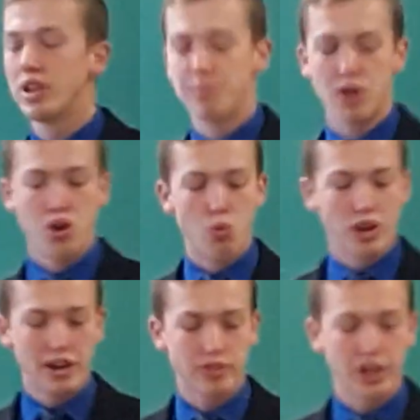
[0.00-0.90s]
him,
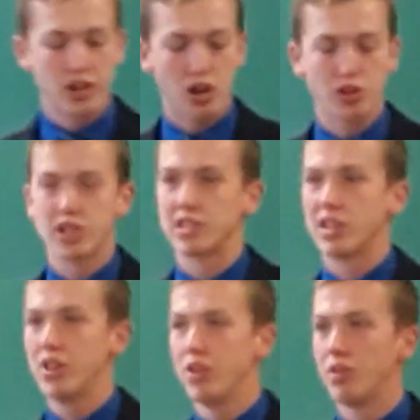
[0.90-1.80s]
whatever he calls us to
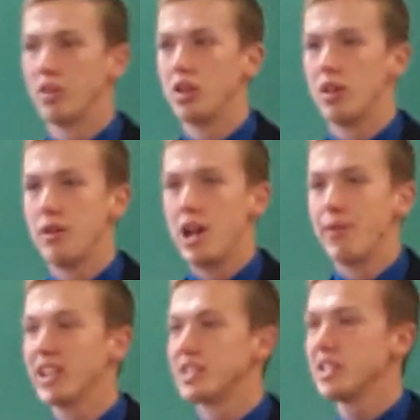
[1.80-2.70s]
do.
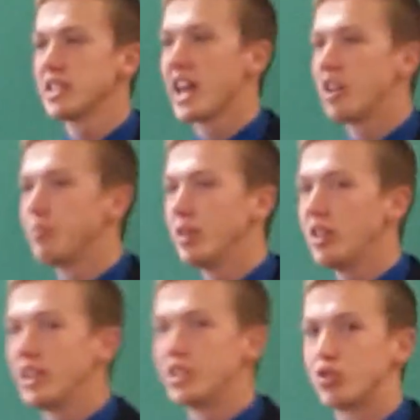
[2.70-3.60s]
Because this
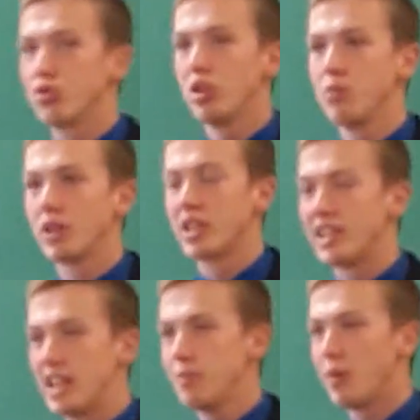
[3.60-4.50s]
accountability is truly what can
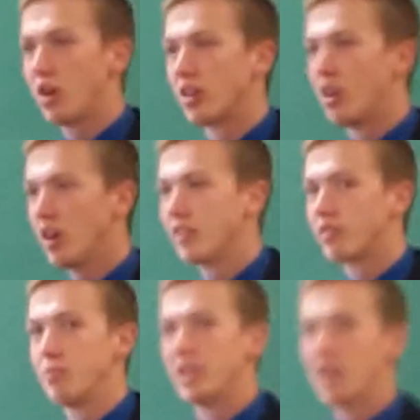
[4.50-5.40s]
keep our heart
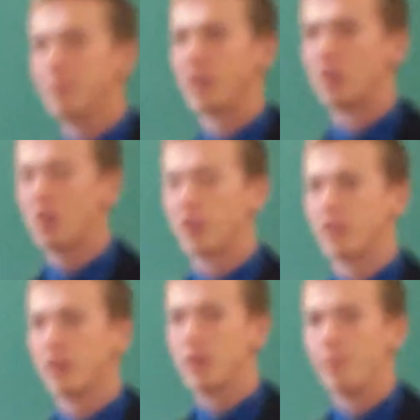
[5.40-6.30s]
from becoming hard.
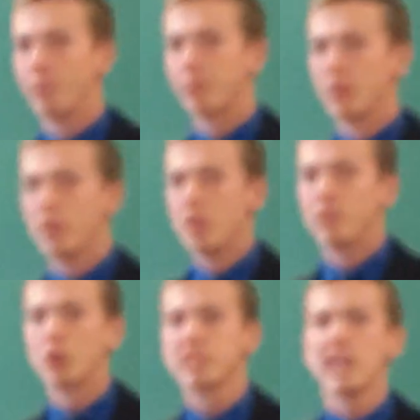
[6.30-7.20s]

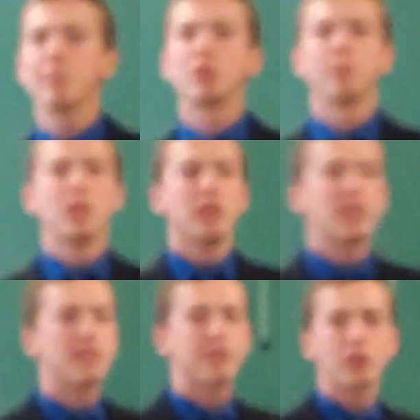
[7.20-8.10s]
For example,
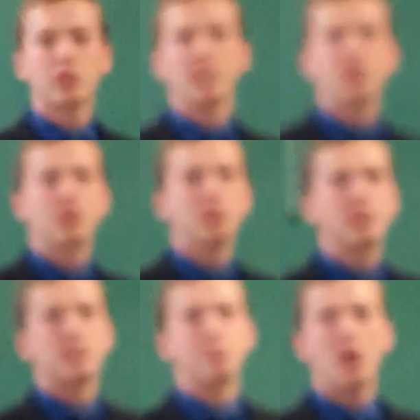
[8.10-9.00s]
if your issue
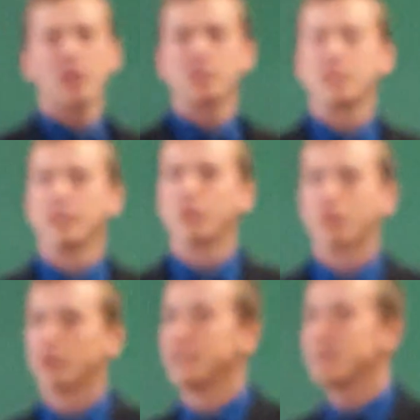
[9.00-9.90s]
is modesty or an